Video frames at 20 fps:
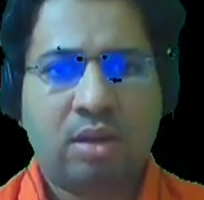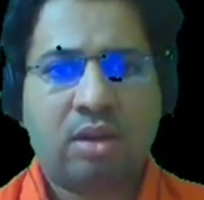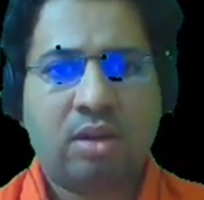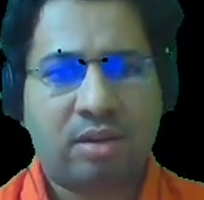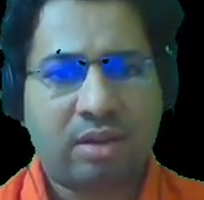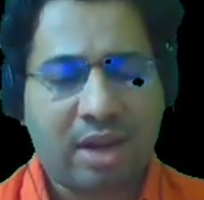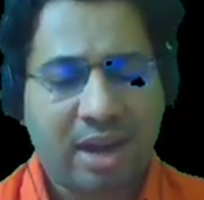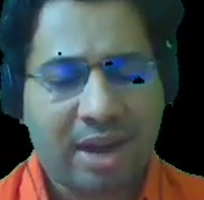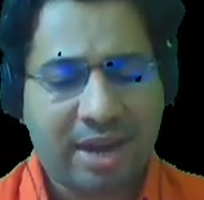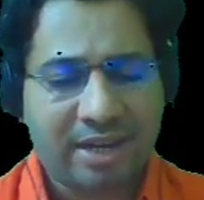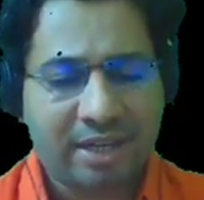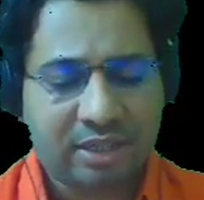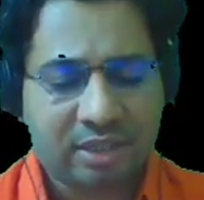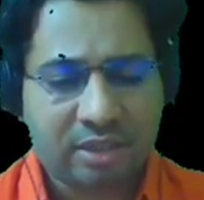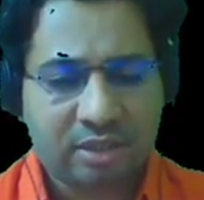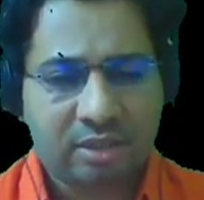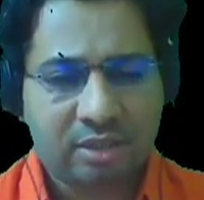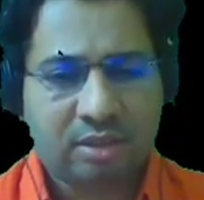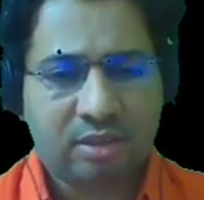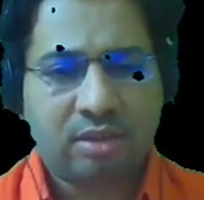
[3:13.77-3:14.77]
write,
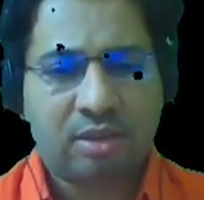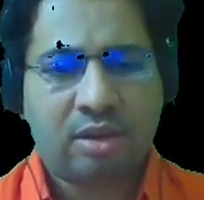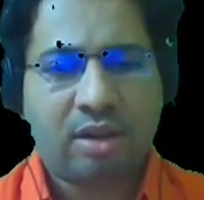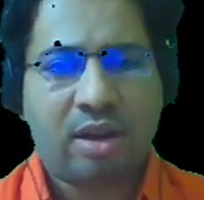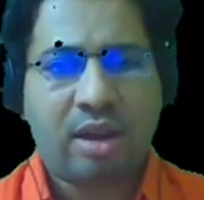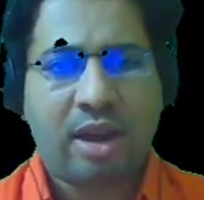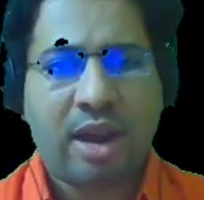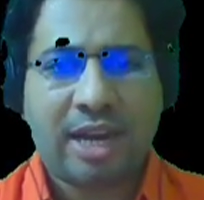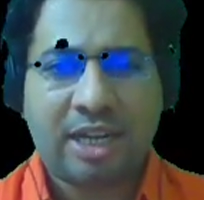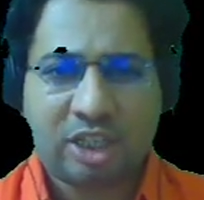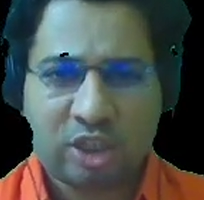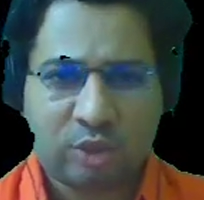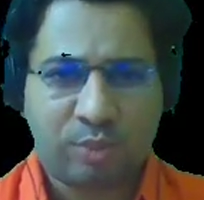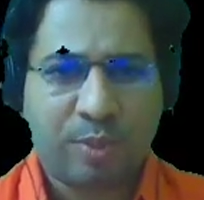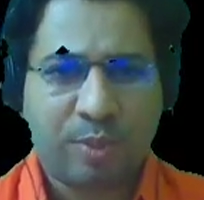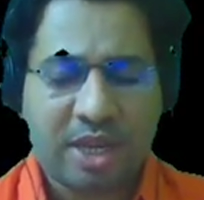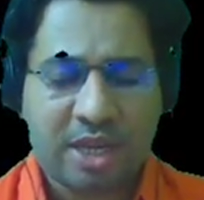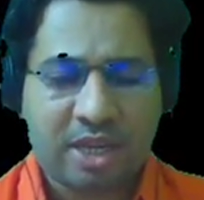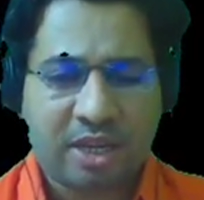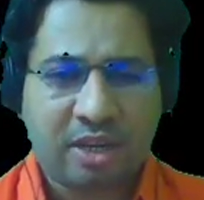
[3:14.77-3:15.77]
and
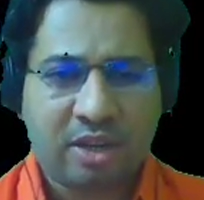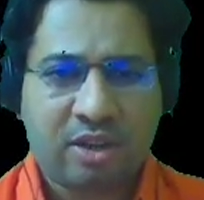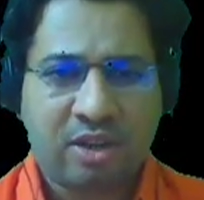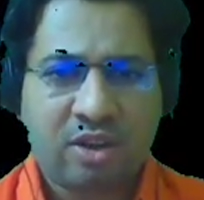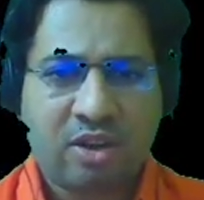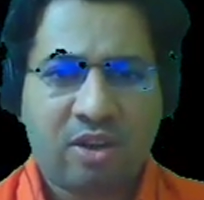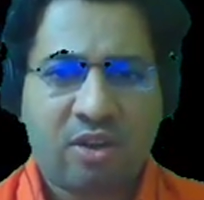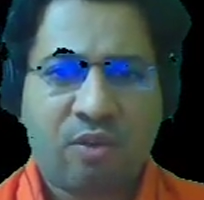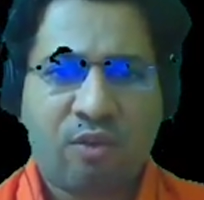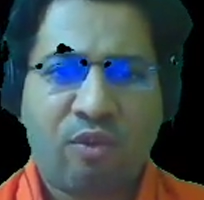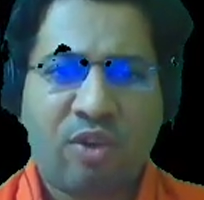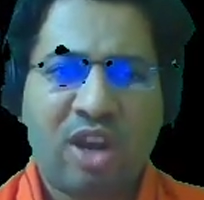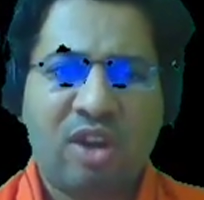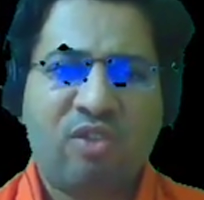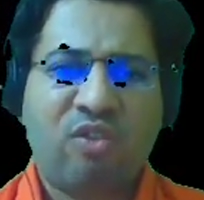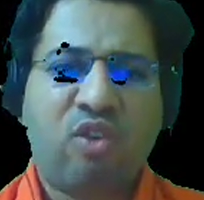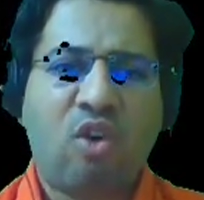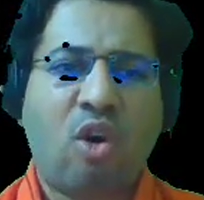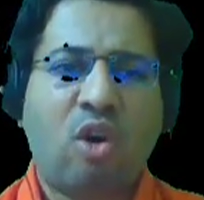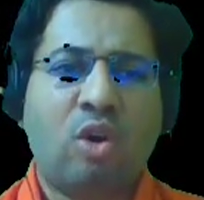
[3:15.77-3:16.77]
speak
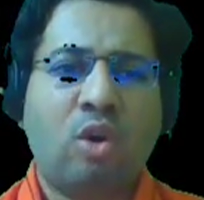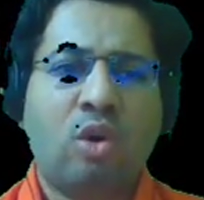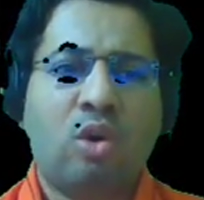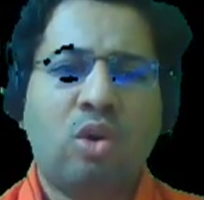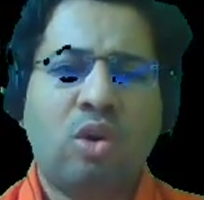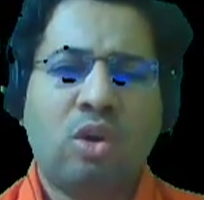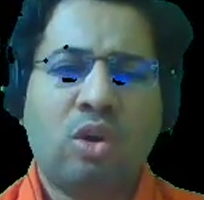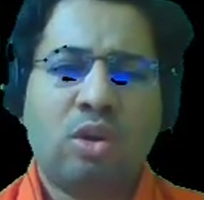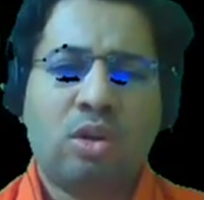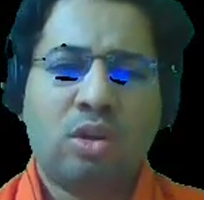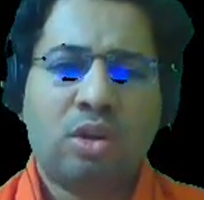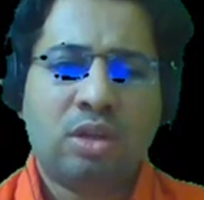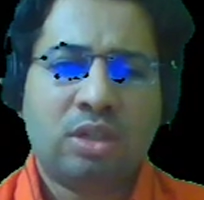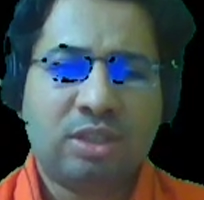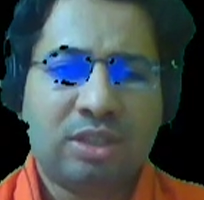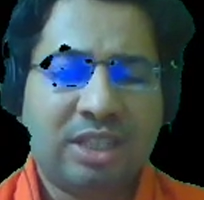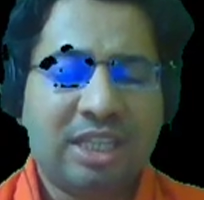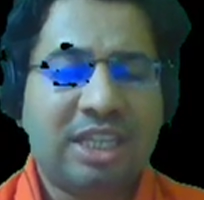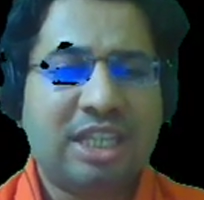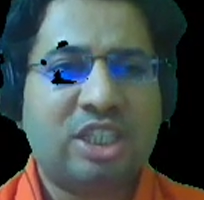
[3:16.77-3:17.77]
will follow
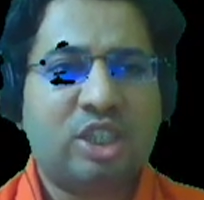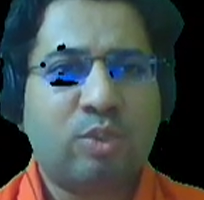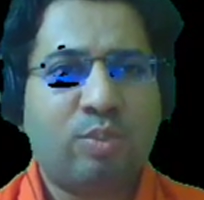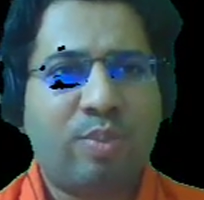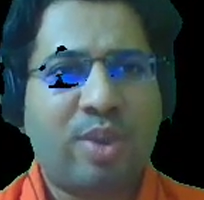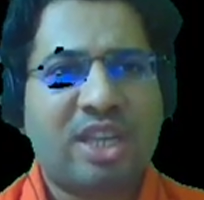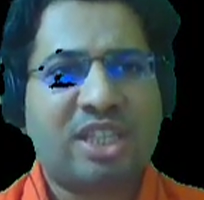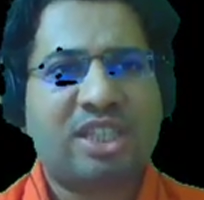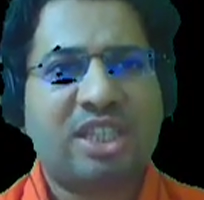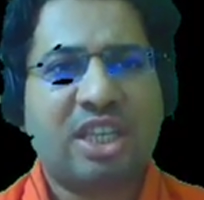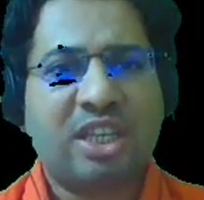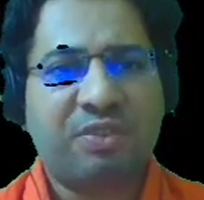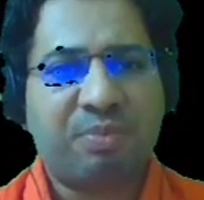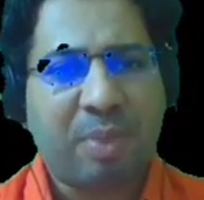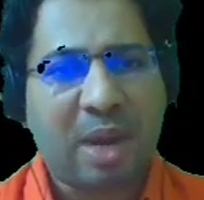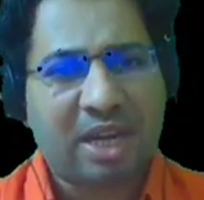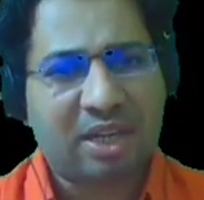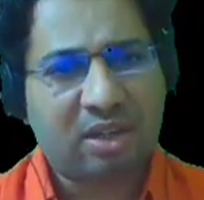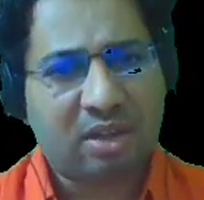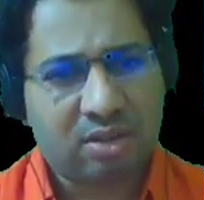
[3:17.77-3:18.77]
these basic
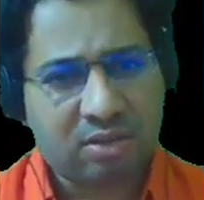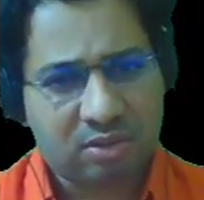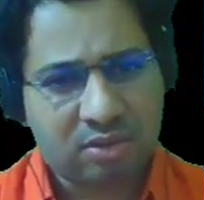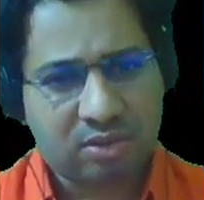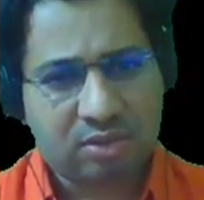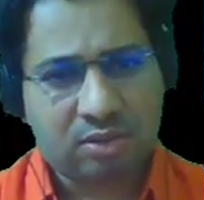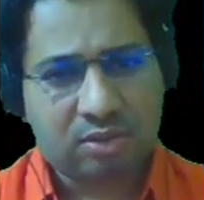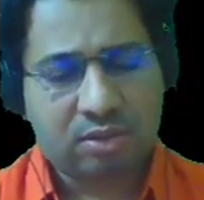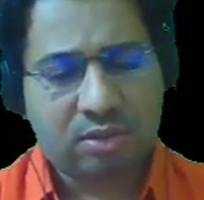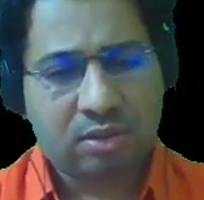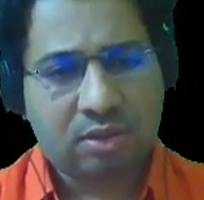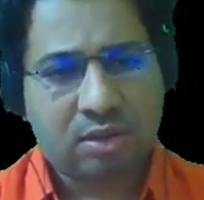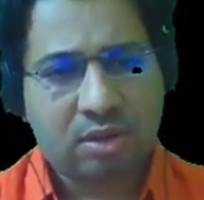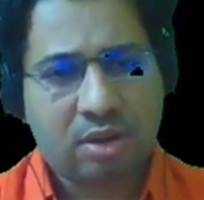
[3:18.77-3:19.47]
patterns.